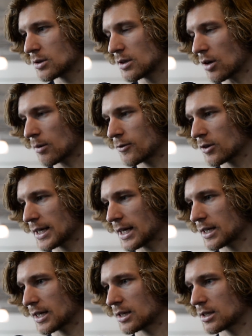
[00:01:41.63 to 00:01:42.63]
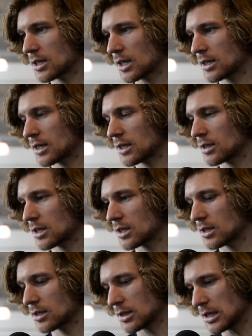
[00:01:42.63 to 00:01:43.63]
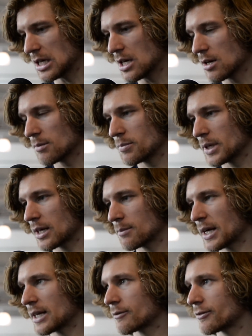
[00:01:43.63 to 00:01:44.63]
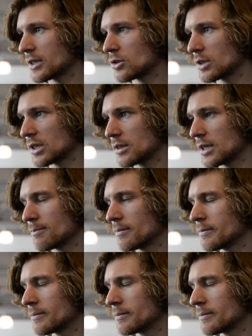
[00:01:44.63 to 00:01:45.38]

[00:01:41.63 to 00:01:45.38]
hopefully I can be a benefit to the team.